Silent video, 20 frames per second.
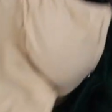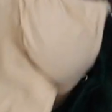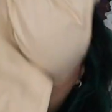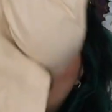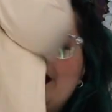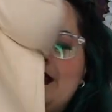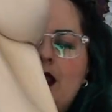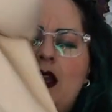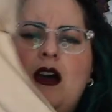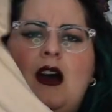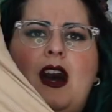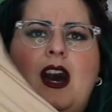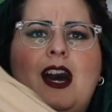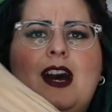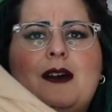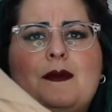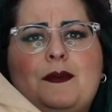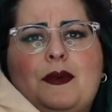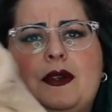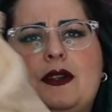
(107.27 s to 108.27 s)
a
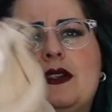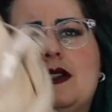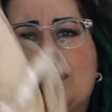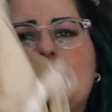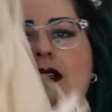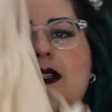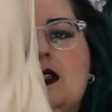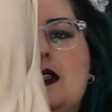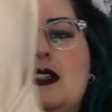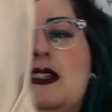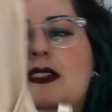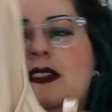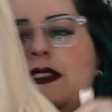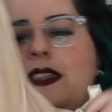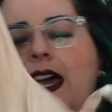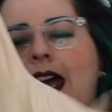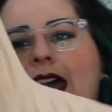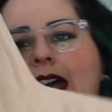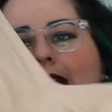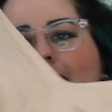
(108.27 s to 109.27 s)
top
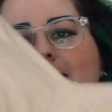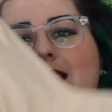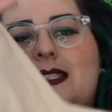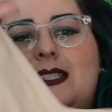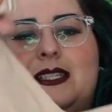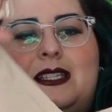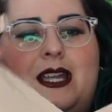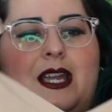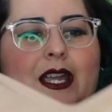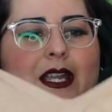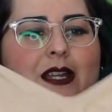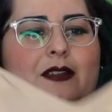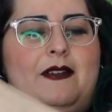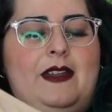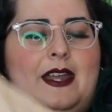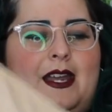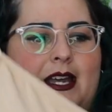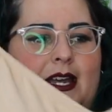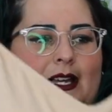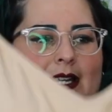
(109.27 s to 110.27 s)
that kind of
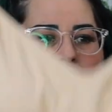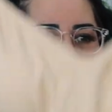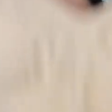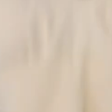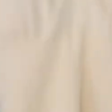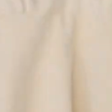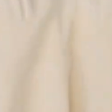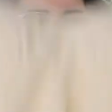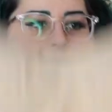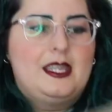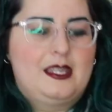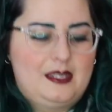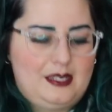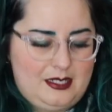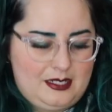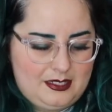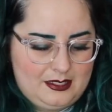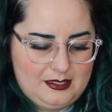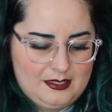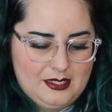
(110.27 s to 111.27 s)
has like
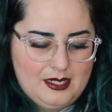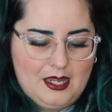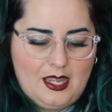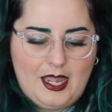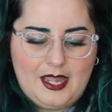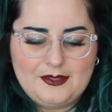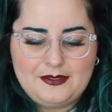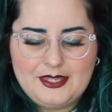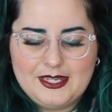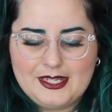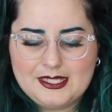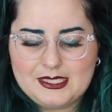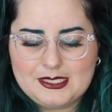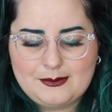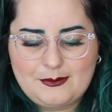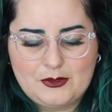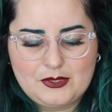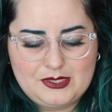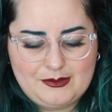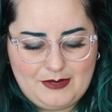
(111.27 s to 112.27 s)
I think it's
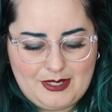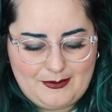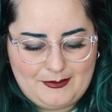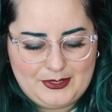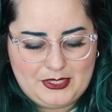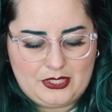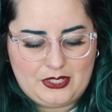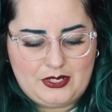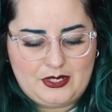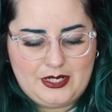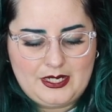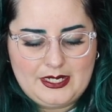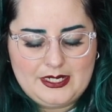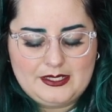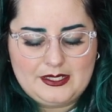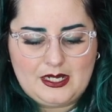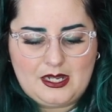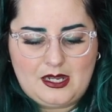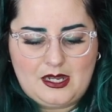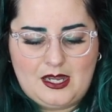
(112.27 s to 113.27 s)
supposed to be a
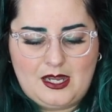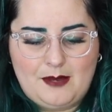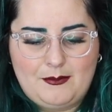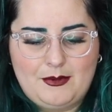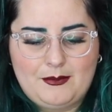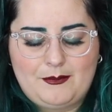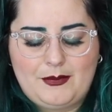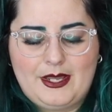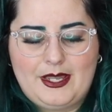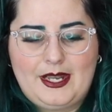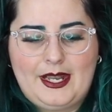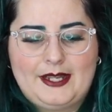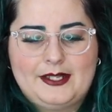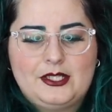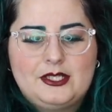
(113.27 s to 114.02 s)
maternity top, but I